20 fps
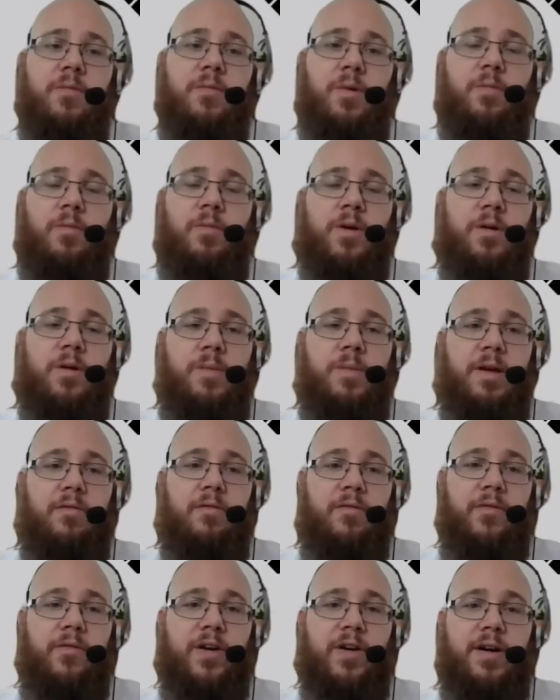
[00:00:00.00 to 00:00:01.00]
we will be
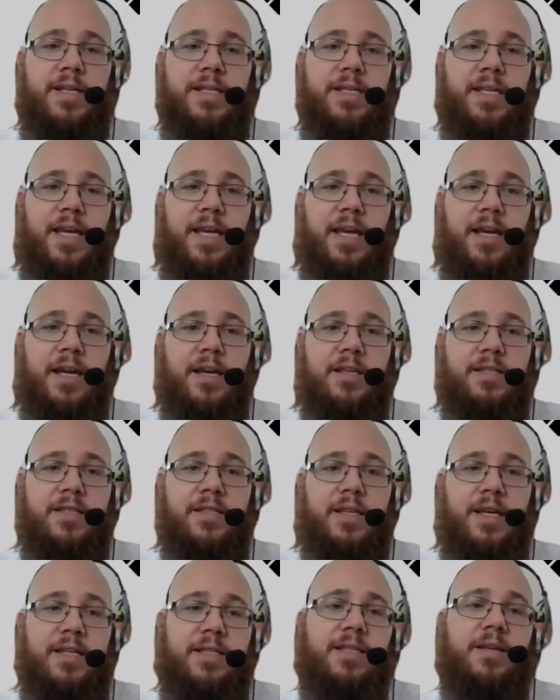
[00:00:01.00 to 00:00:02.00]
revising
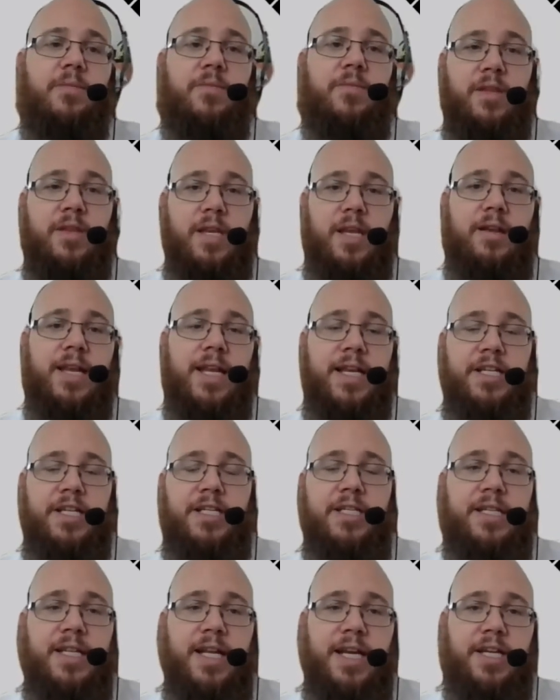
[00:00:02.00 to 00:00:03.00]
as some of the new
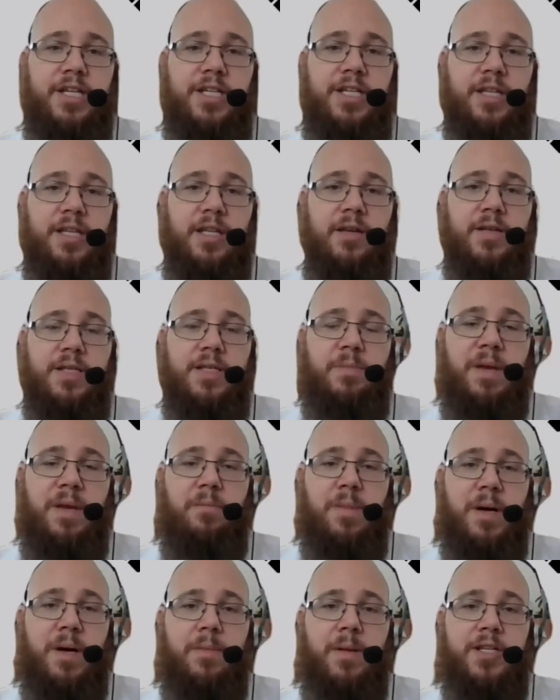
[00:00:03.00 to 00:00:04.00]
legislation that's
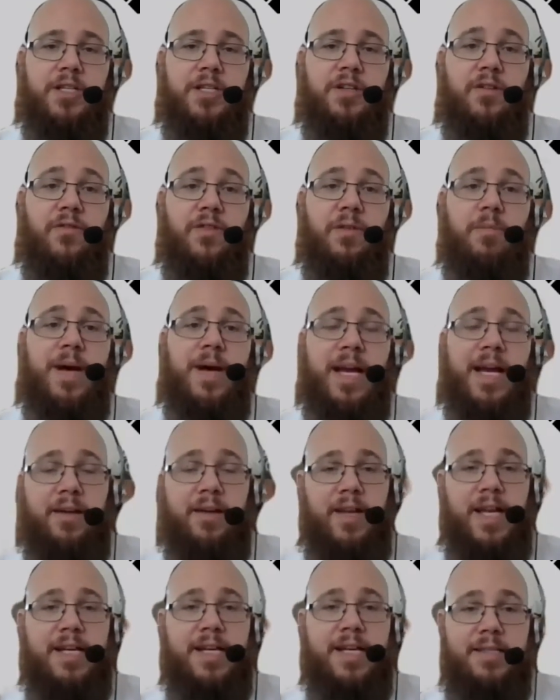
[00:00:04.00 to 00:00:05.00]
been published off the back of
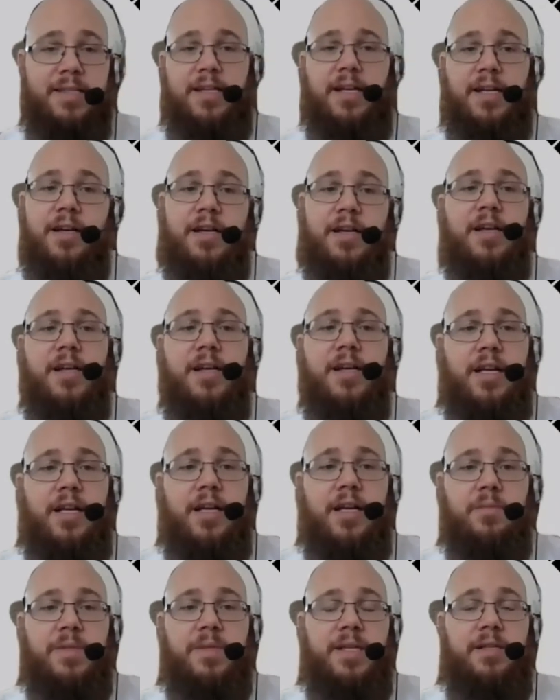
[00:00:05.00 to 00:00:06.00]
Leicester
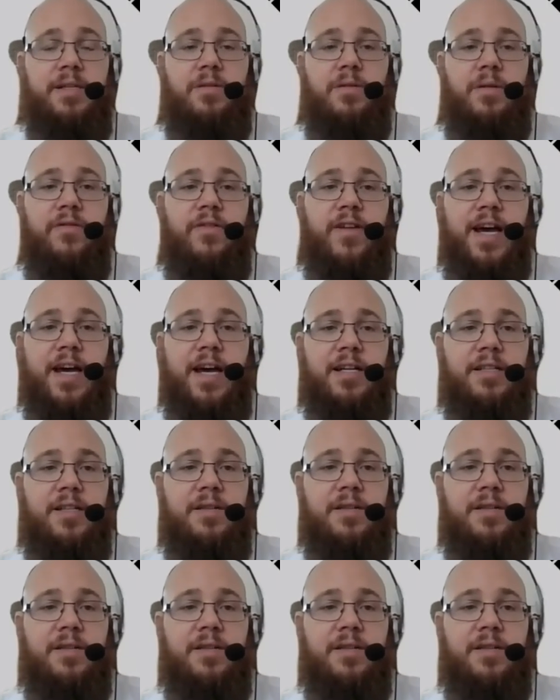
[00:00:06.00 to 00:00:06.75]
comes into effect.